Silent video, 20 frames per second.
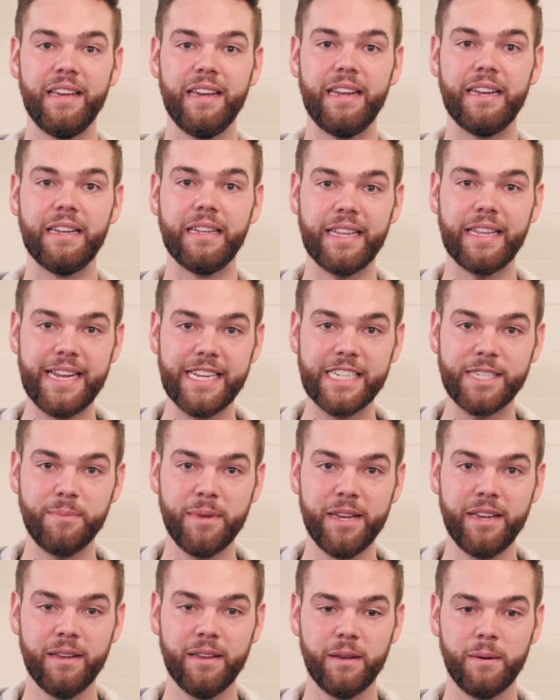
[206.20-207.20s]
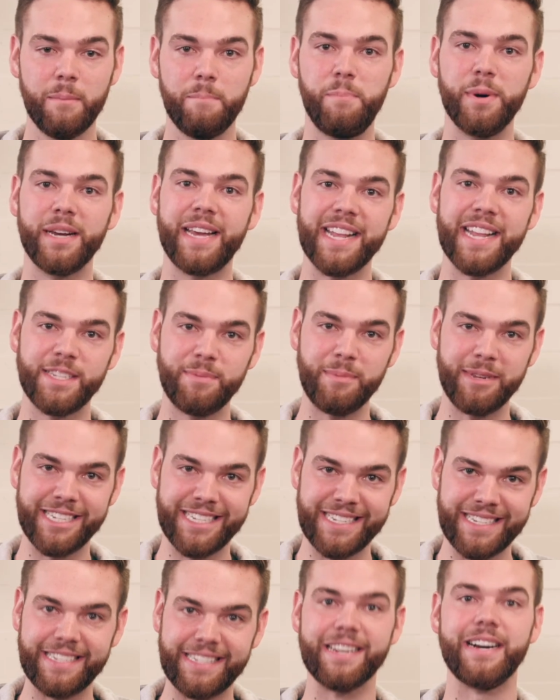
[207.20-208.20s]
it leads me but gets me
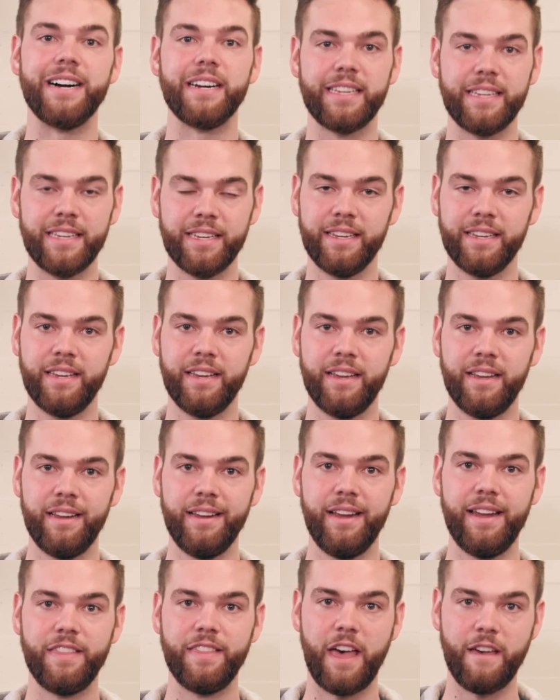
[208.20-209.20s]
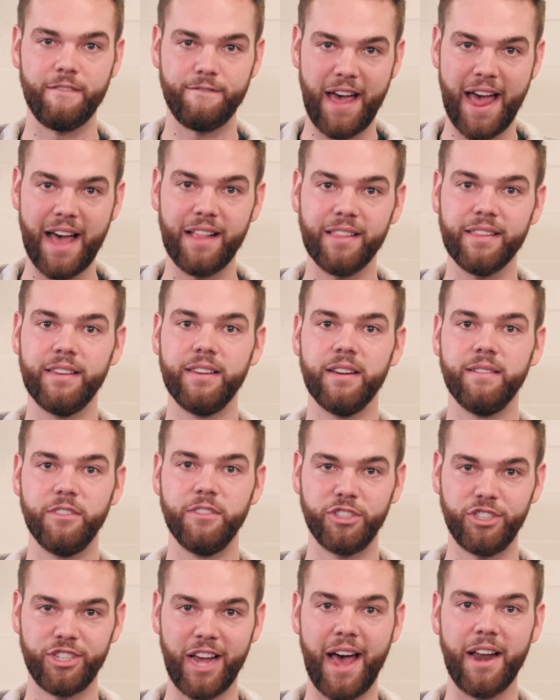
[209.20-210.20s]
stuck in that valley of
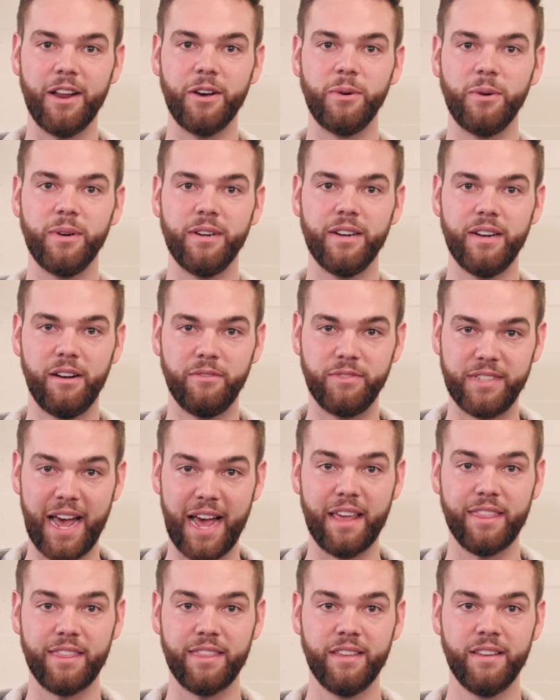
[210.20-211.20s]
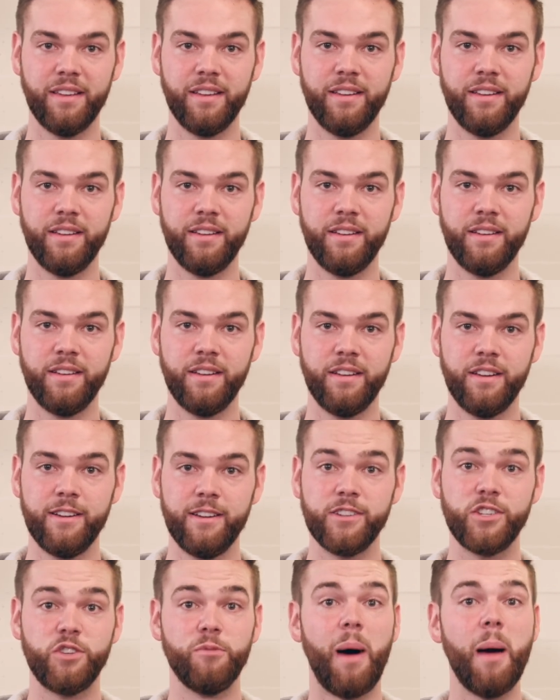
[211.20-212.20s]
the shadow of death.
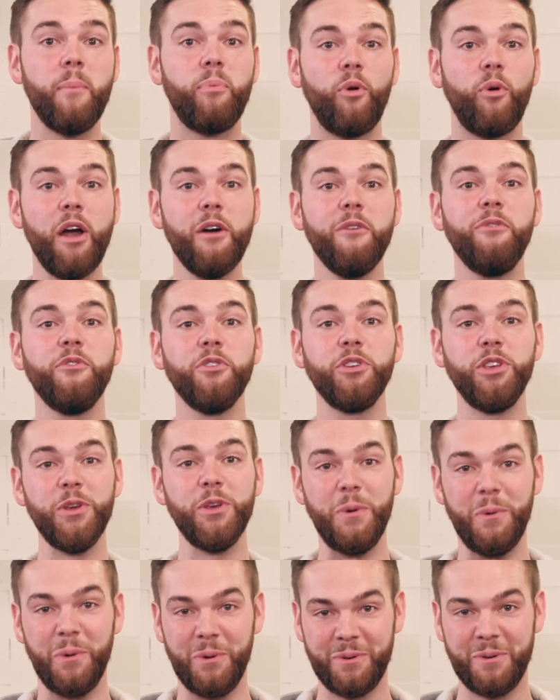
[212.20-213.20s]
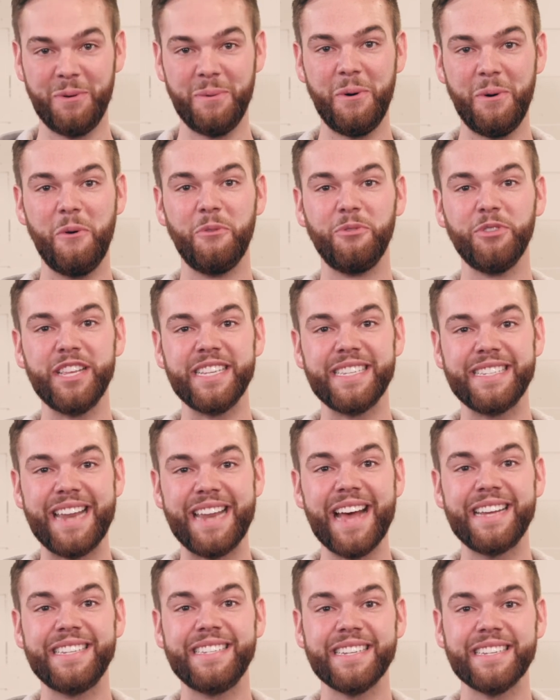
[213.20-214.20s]
So my prayer for you over these
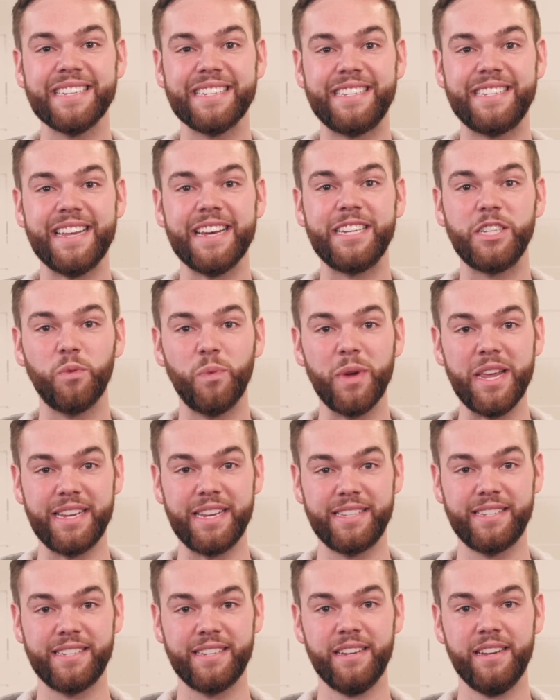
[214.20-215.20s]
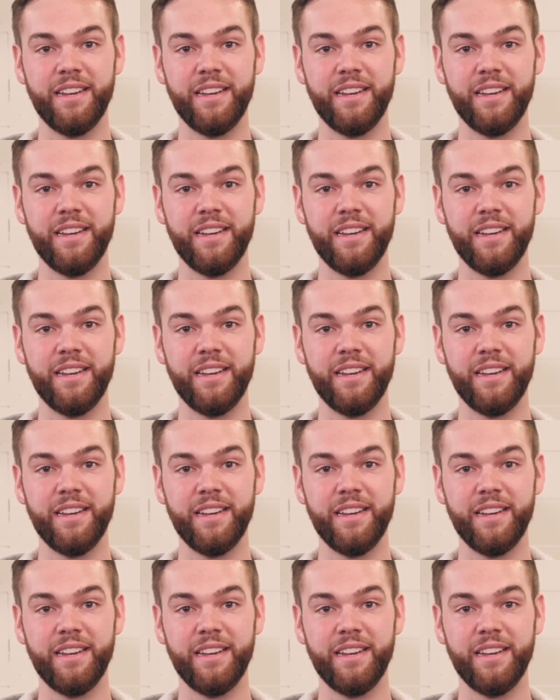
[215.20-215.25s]
next 6 weeks